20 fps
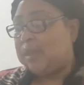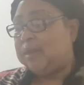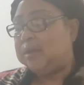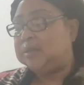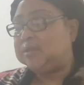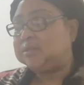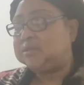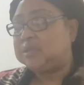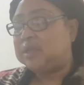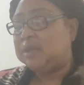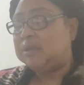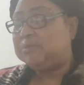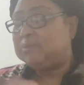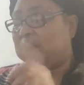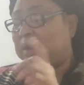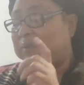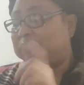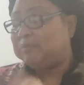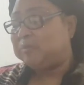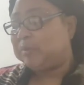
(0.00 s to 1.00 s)
And it say,
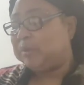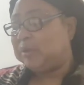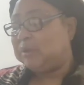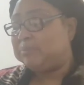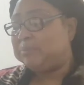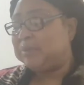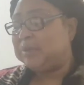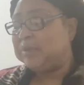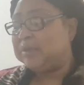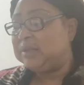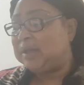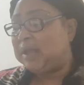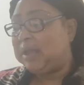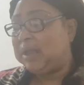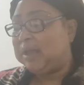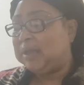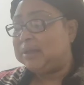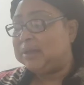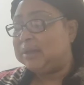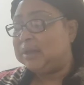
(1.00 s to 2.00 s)
my friend, be
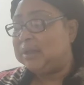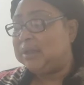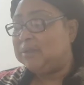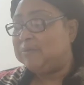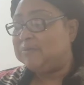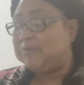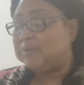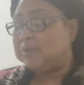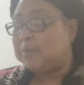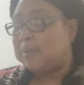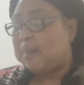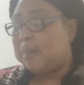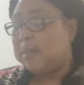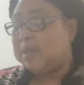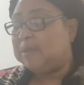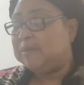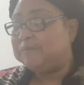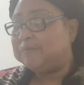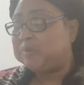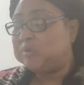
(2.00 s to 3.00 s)
glad even
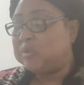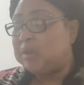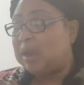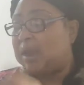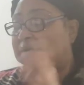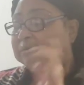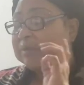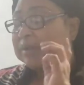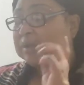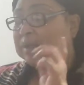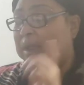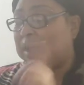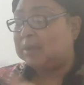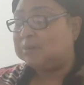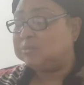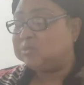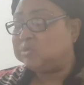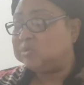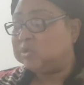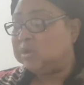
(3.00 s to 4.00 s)
if you have a
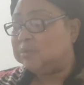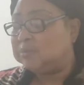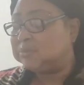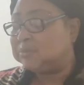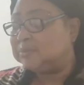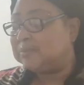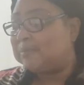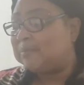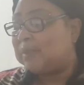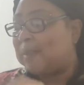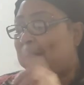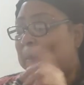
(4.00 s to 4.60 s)
lot of trouble.